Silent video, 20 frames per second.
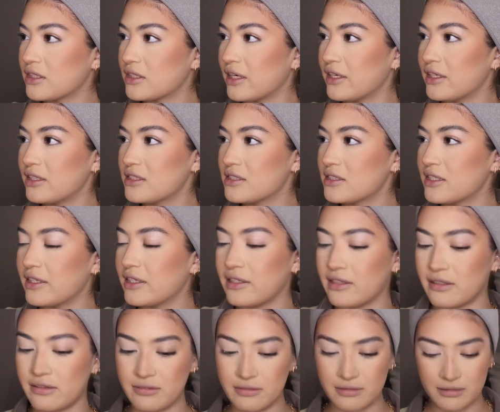kind of just like,
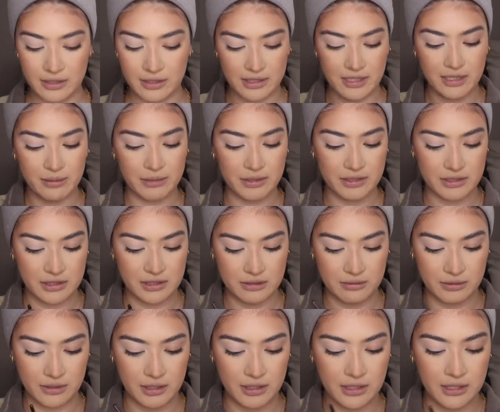I think I'm gonna use this
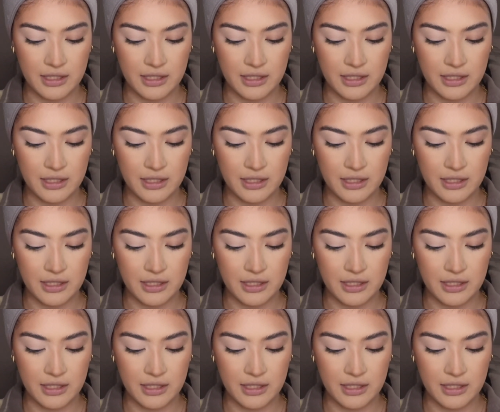one.